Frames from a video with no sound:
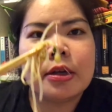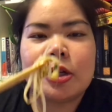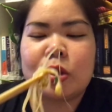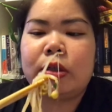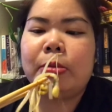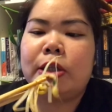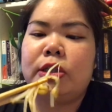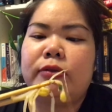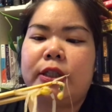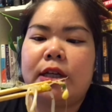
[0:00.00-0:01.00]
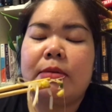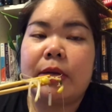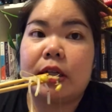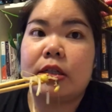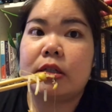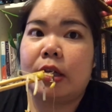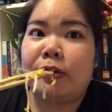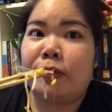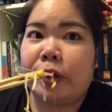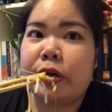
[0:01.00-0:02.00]
So he blanched these for 10 minutes, and they're
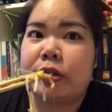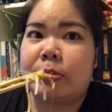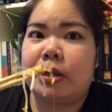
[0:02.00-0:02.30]
very crispy.